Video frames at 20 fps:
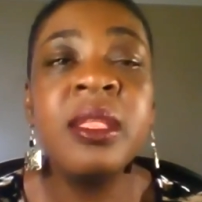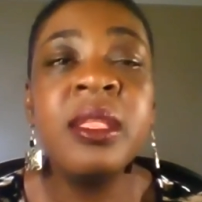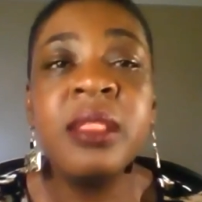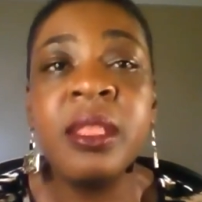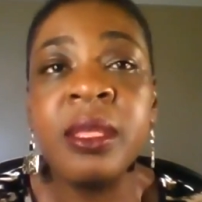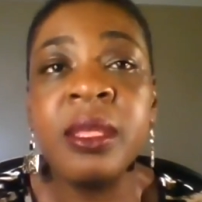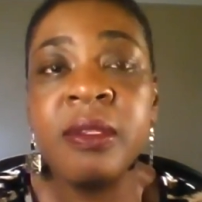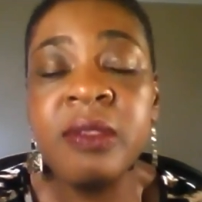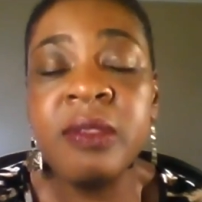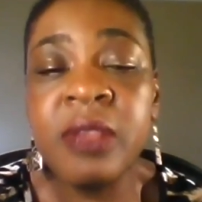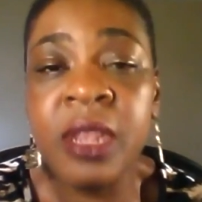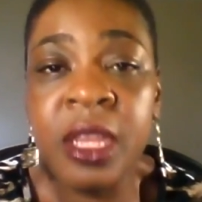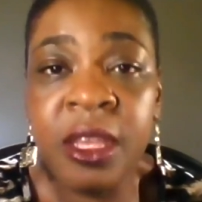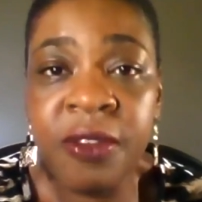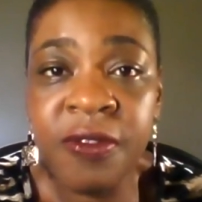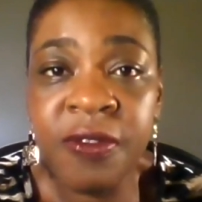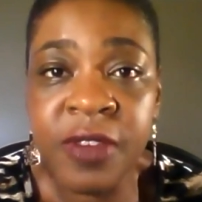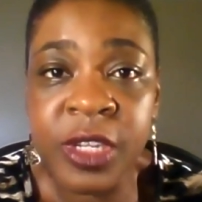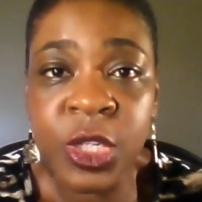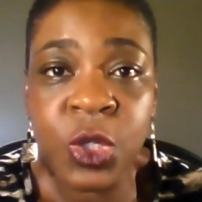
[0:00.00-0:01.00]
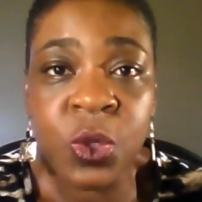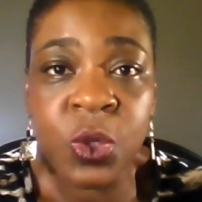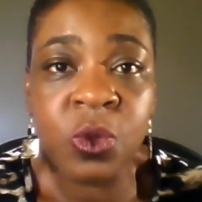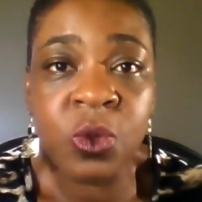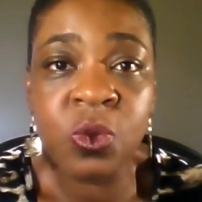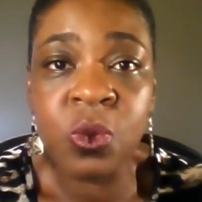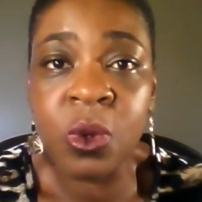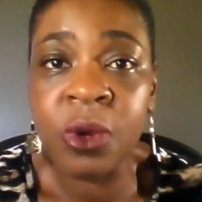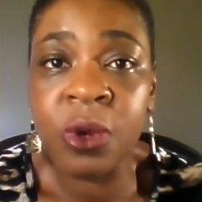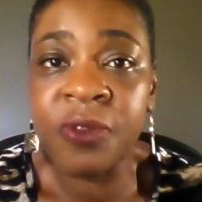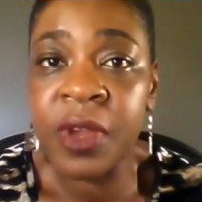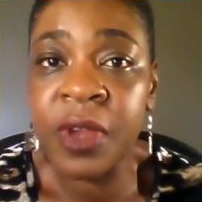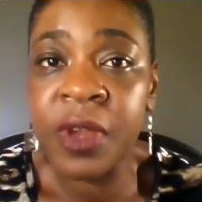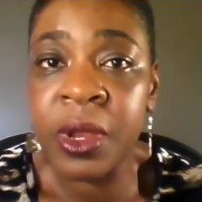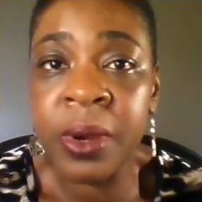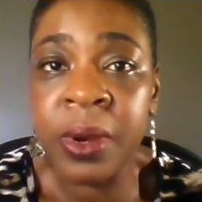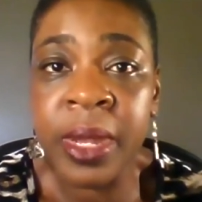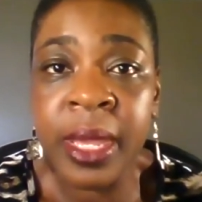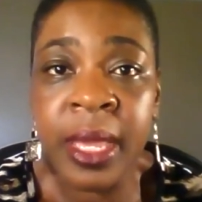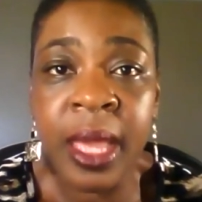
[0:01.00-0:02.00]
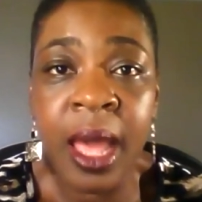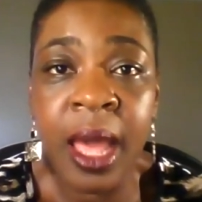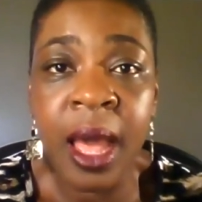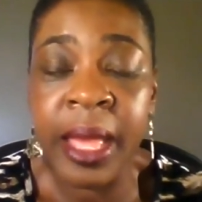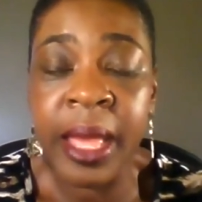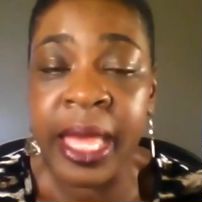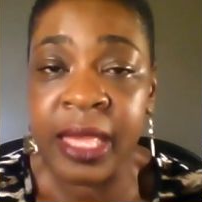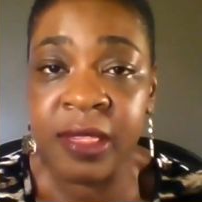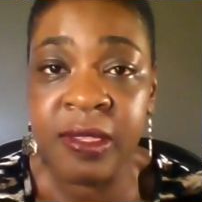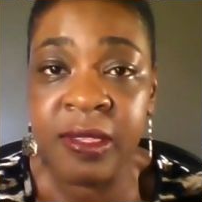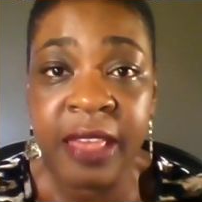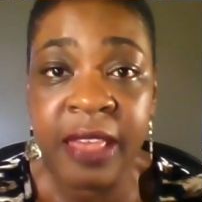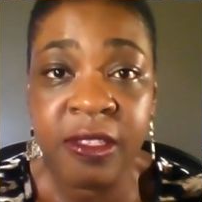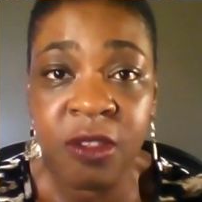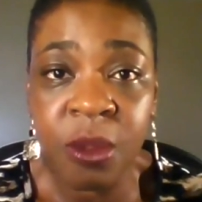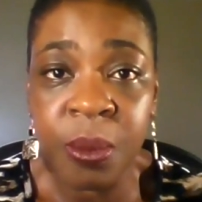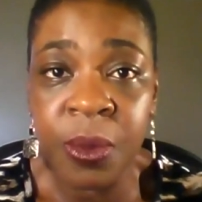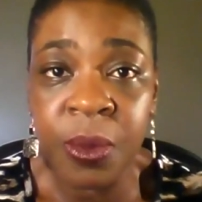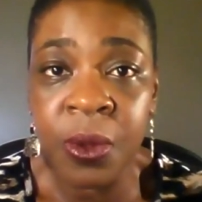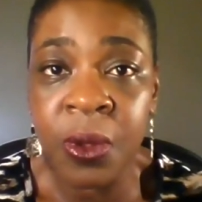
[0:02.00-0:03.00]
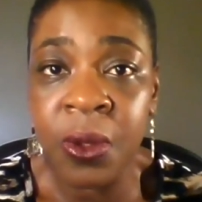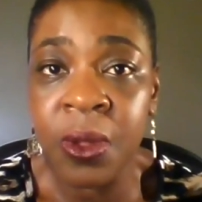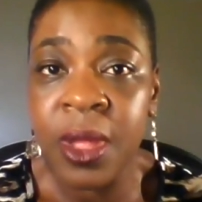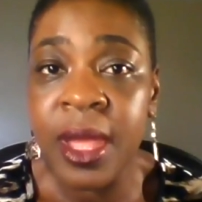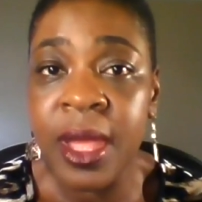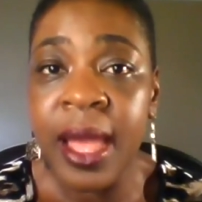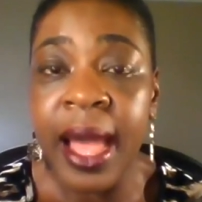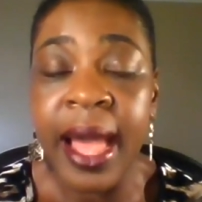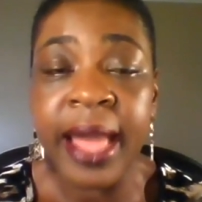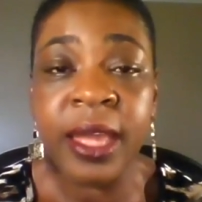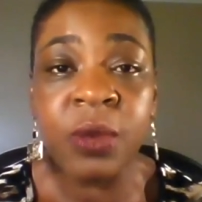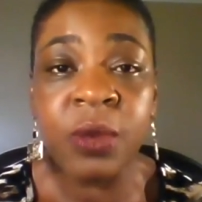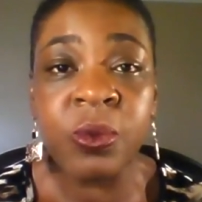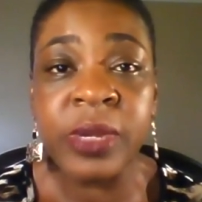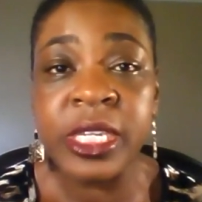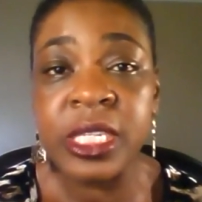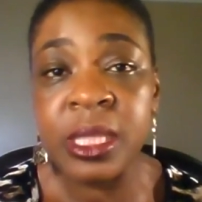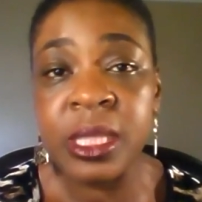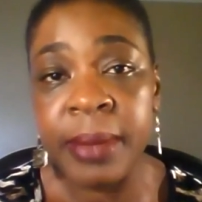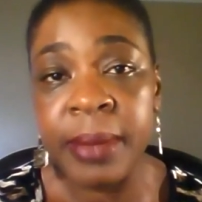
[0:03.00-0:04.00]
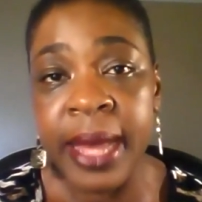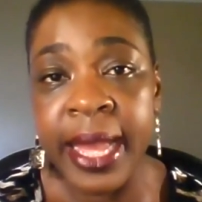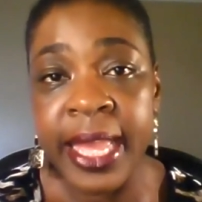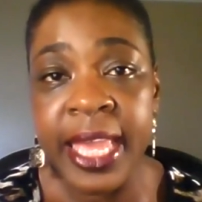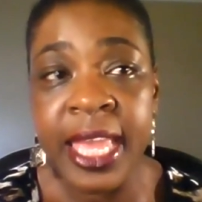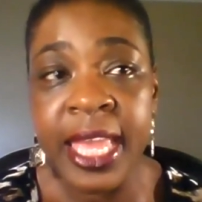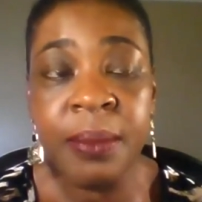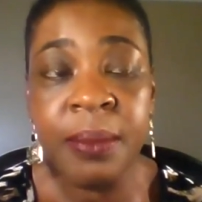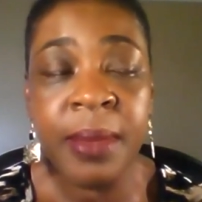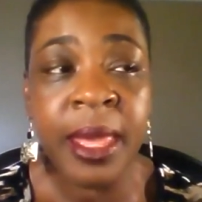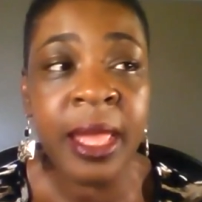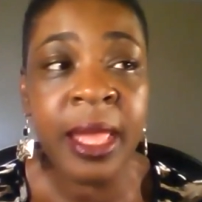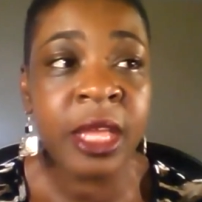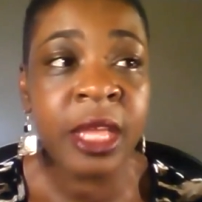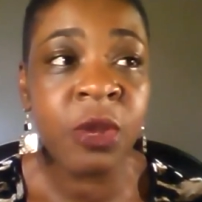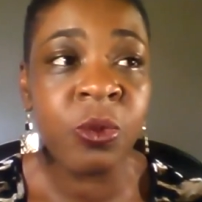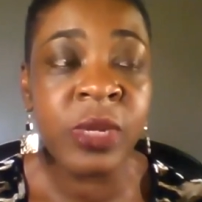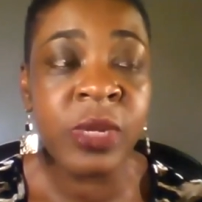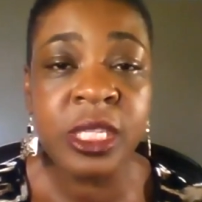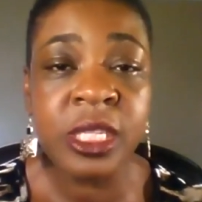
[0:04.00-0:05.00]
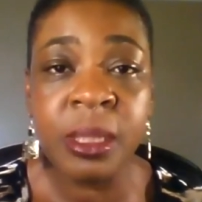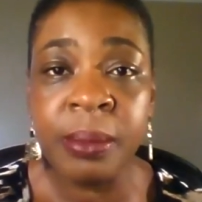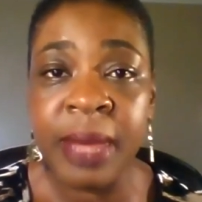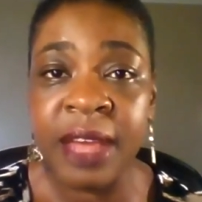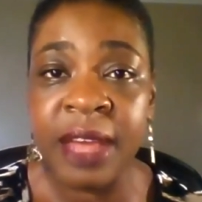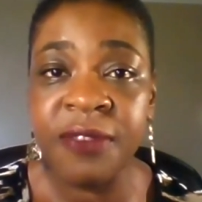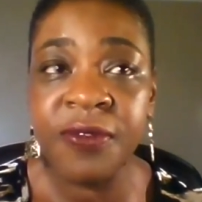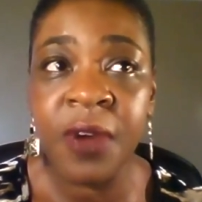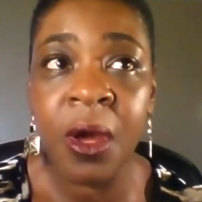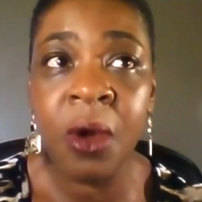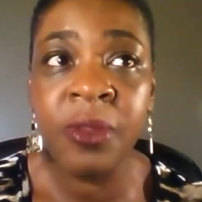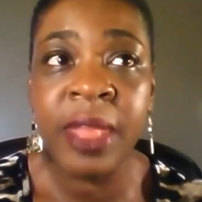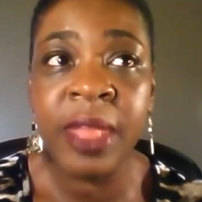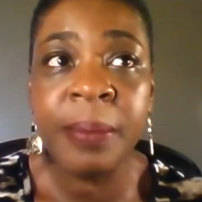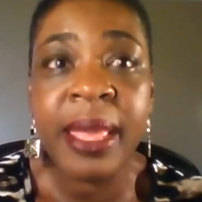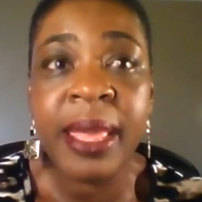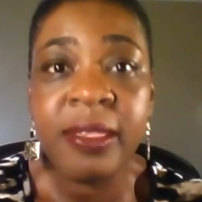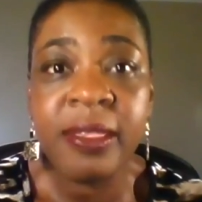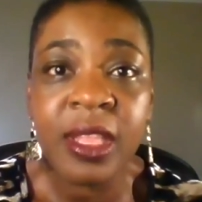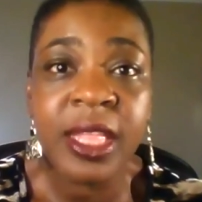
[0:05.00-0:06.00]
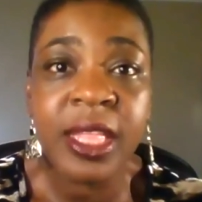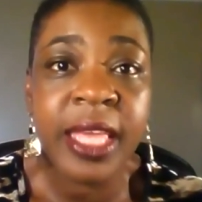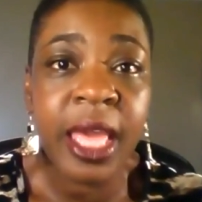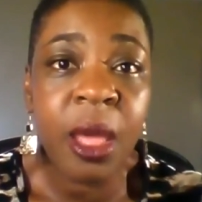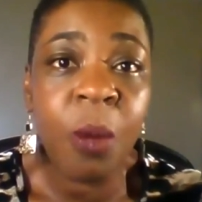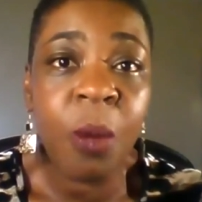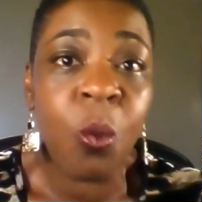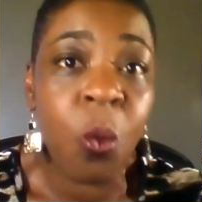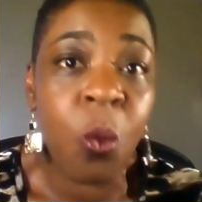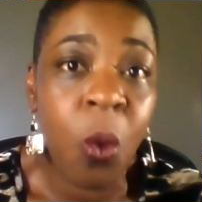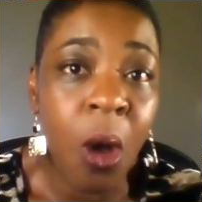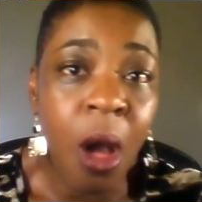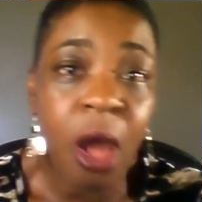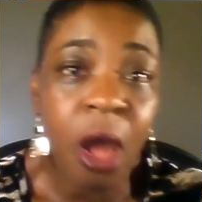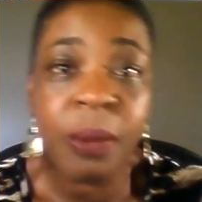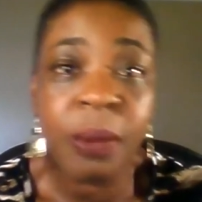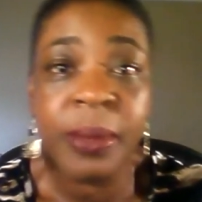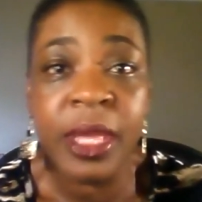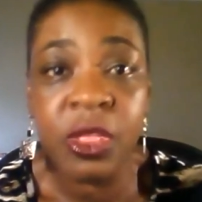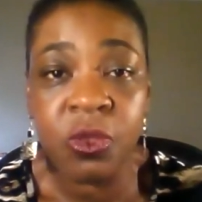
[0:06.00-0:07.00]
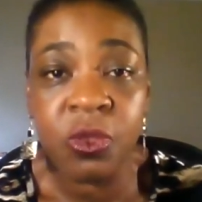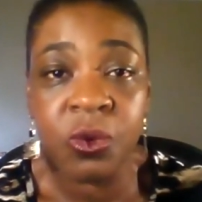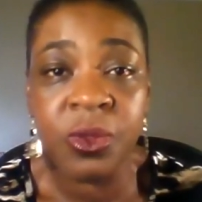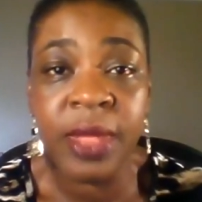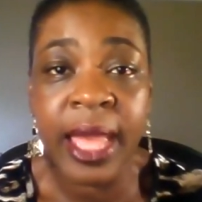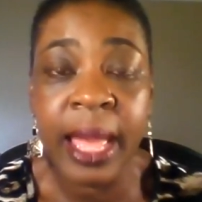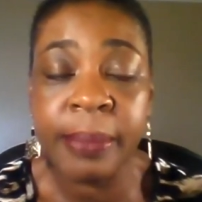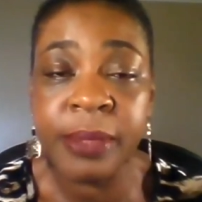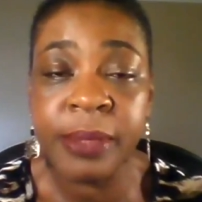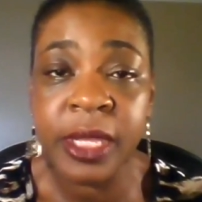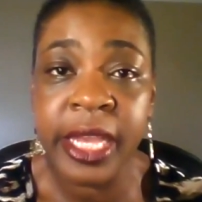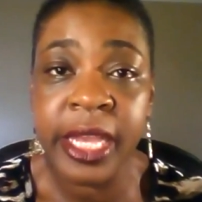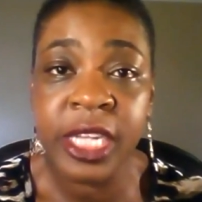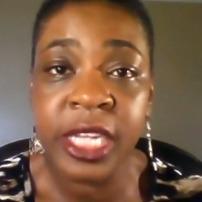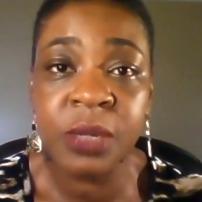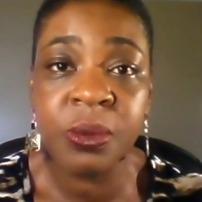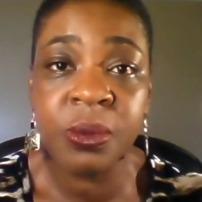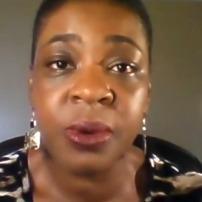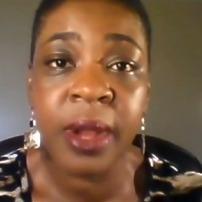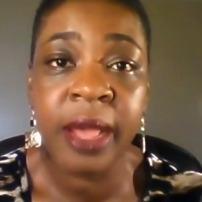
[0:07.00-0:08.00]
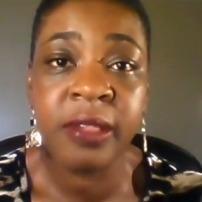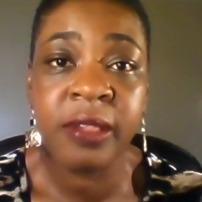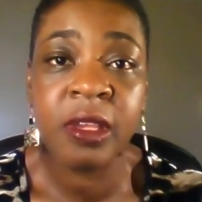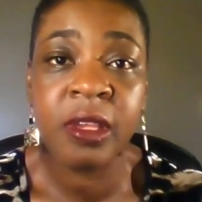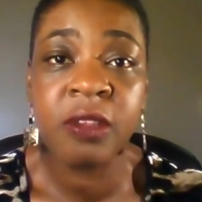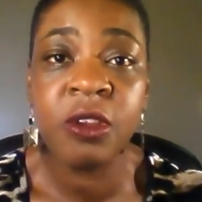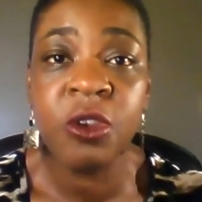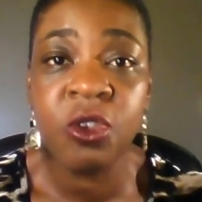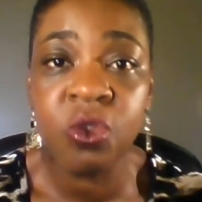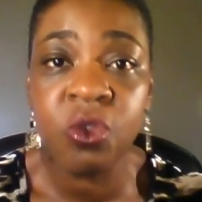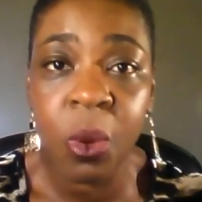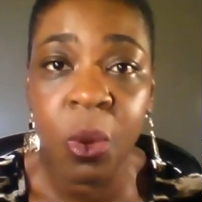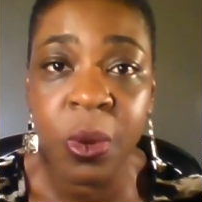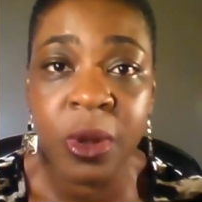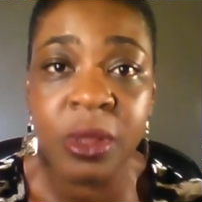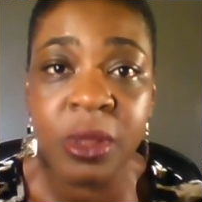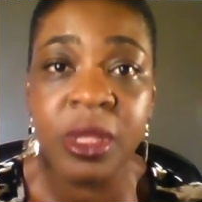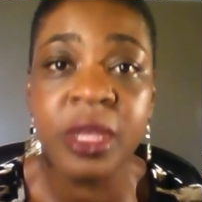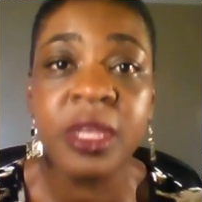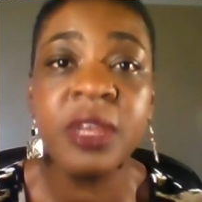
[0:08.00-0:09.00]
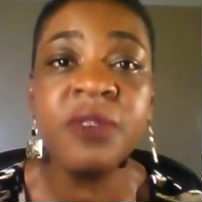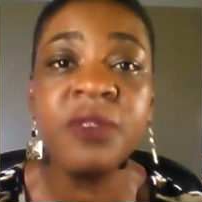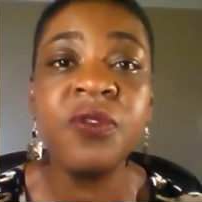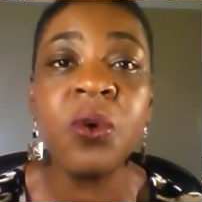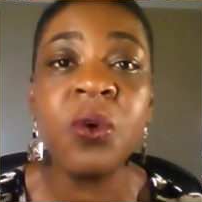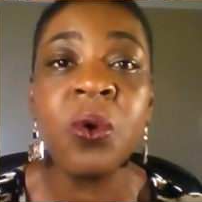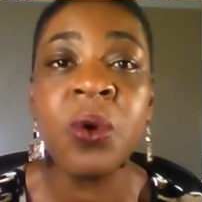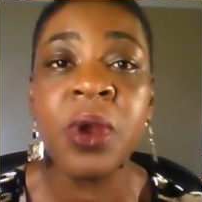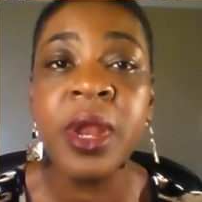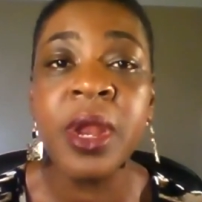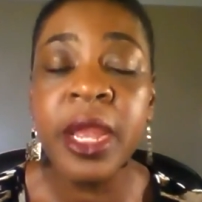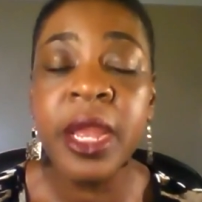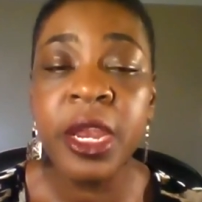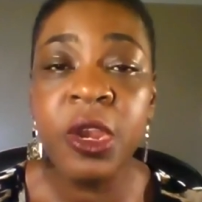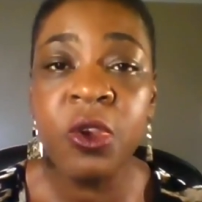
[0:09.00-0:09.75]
The city officials were very accessible. I could reach them by email. I could reach them by phone. They basically helped walk me through the application process. Here's what we're looking for.